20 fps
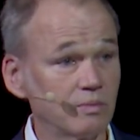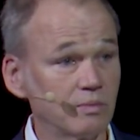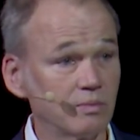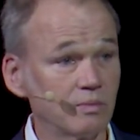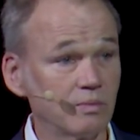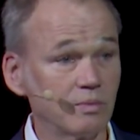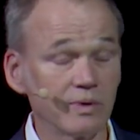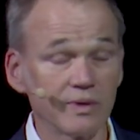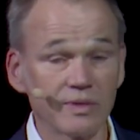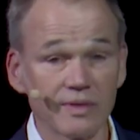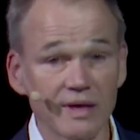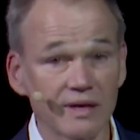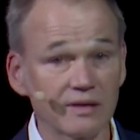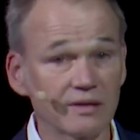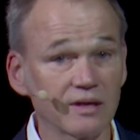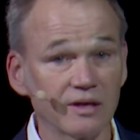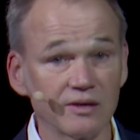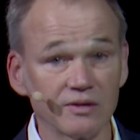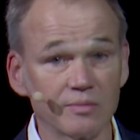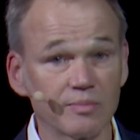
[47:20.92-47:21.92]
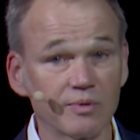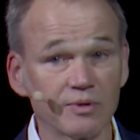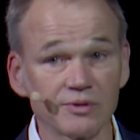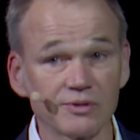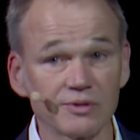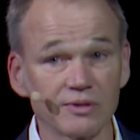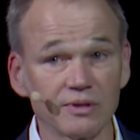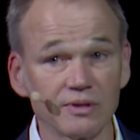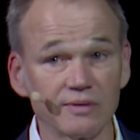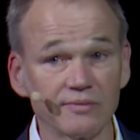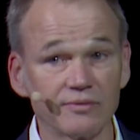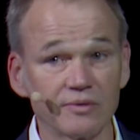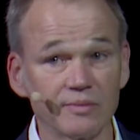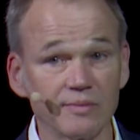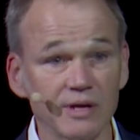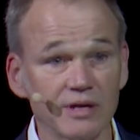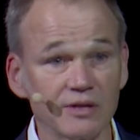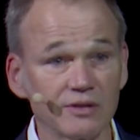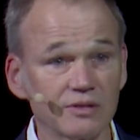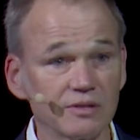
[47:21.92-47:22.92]
with that kind of personal
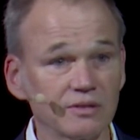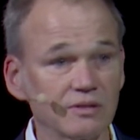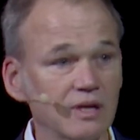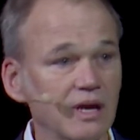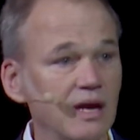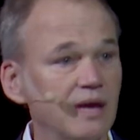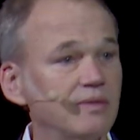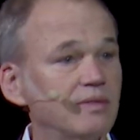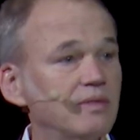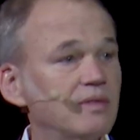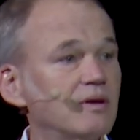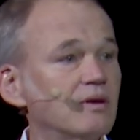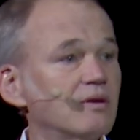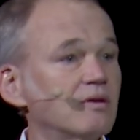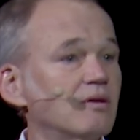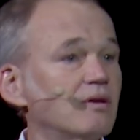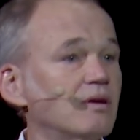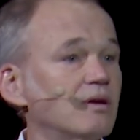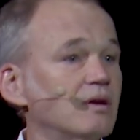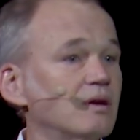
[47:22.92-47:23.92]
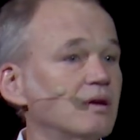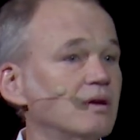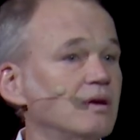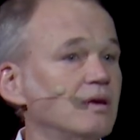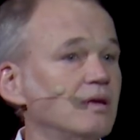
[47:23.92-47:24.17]
information, and there are